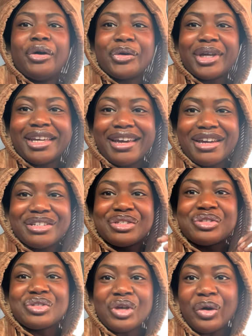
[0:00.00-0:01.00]
Okay guys,
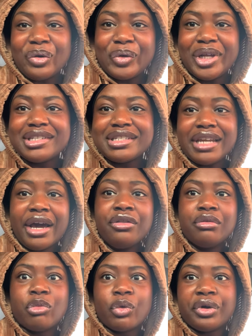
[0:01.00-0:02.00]
so it is now
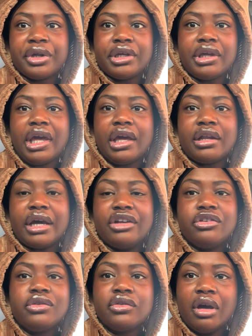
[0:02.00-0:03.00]
the morning and I
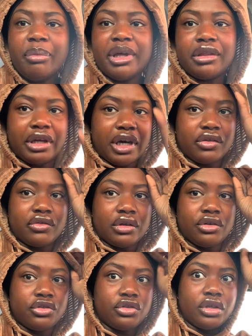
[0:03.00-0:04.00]
just stopped by the gas
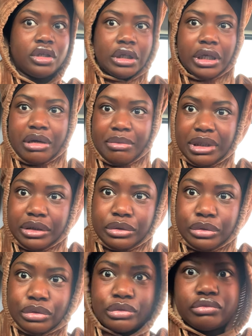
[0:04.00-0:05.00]
station and got my
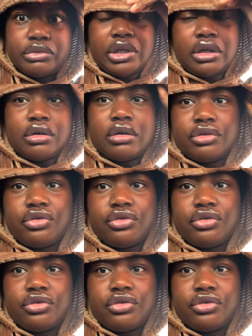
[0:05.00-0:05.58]
little thing on,